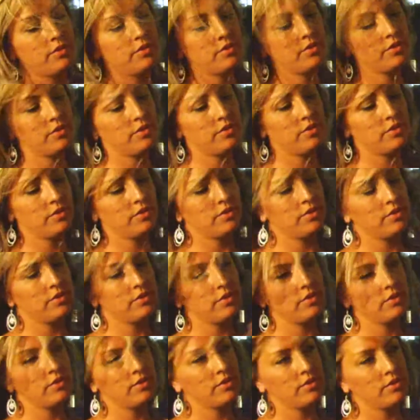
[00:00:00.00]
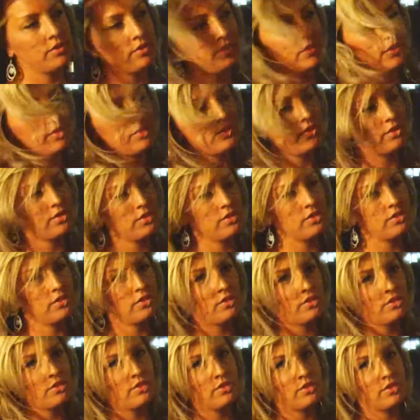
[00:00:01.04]

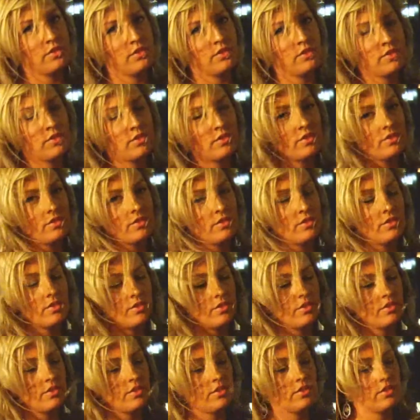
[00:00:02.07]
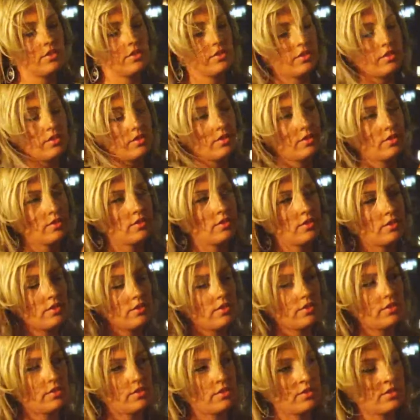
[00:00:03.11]

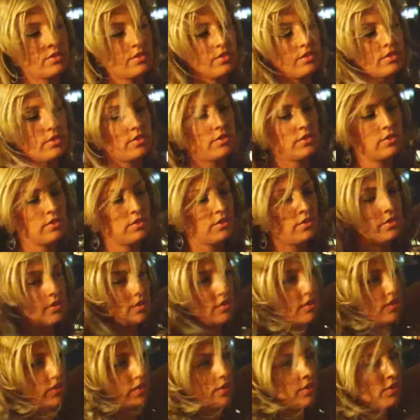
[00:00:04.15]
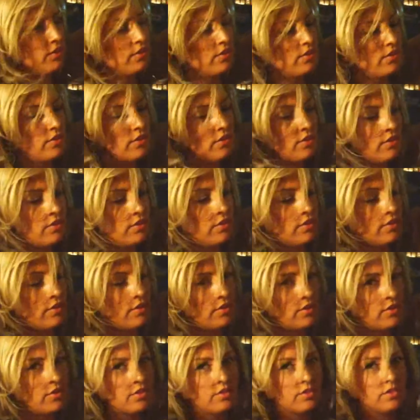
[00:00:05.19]

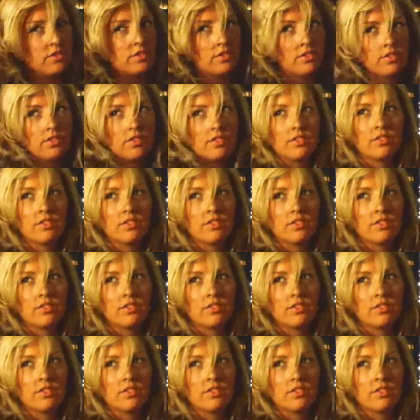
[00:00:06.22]
[no speech]